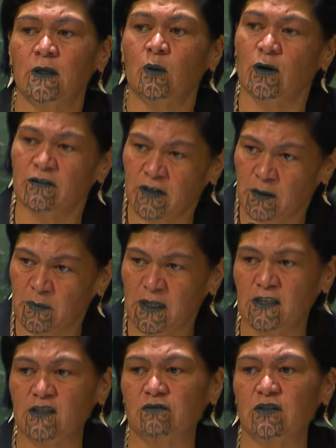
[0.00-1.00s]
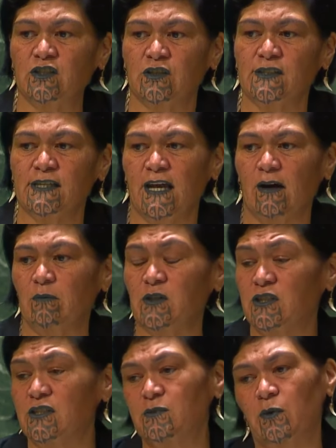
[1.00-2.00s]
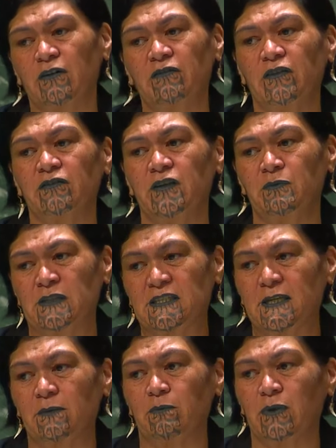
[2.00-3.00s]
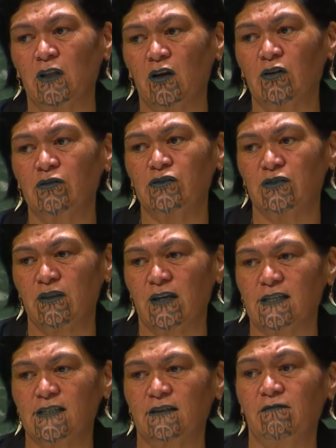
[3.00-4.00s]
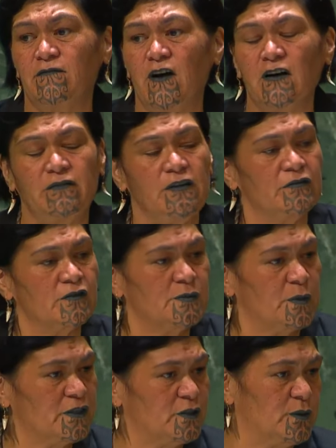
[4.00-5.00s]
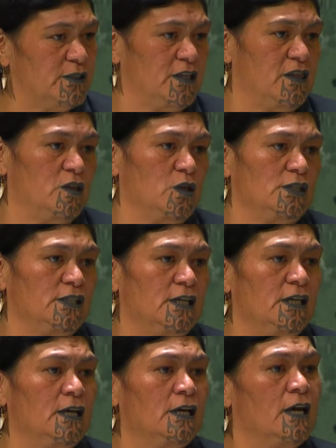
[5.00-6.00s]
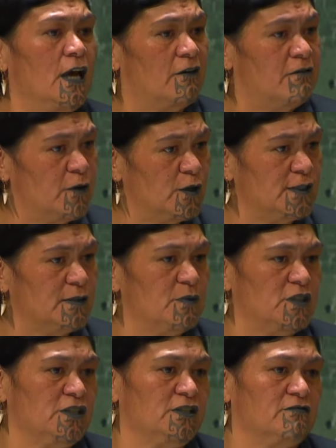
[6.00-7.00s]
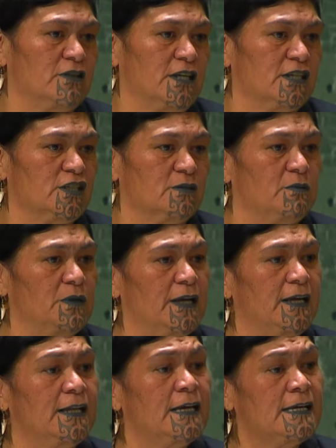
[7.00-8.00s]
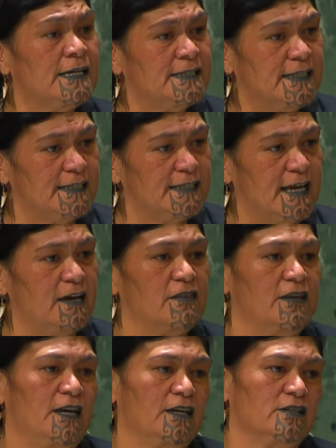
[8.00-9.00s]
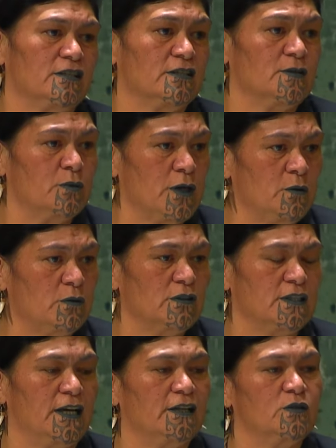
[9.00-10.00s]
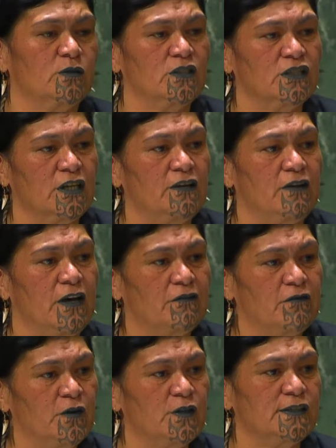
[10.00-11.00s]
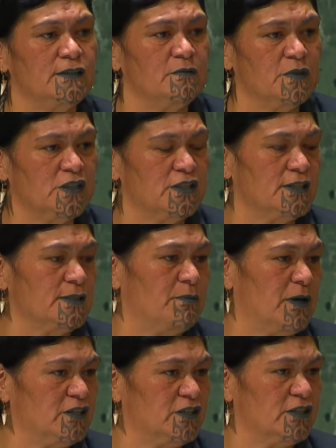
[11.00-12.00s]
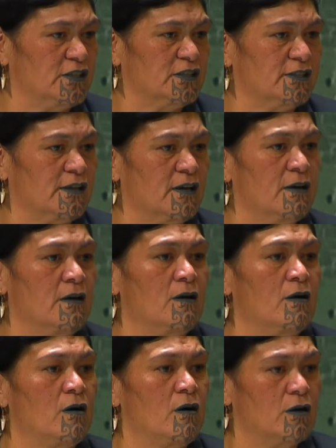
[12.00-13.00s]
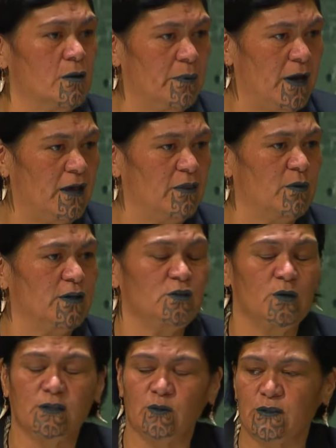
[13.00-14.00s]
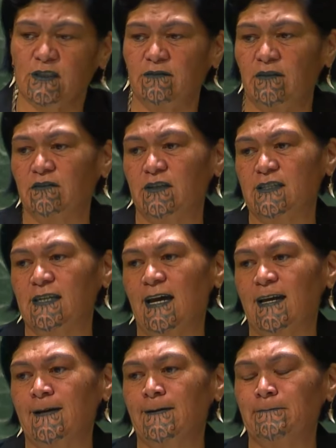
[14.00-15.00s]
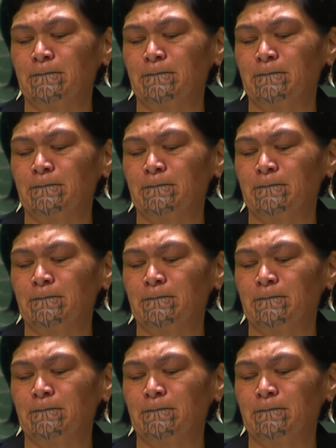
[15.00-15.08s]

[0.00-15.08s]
We have committed to reducing our emissions by 50% below 2005 levels by 2030. Our first emissions reduction plan sets out the actions we will take to achieve our first emissions budgets on a pathway to our 2050 target.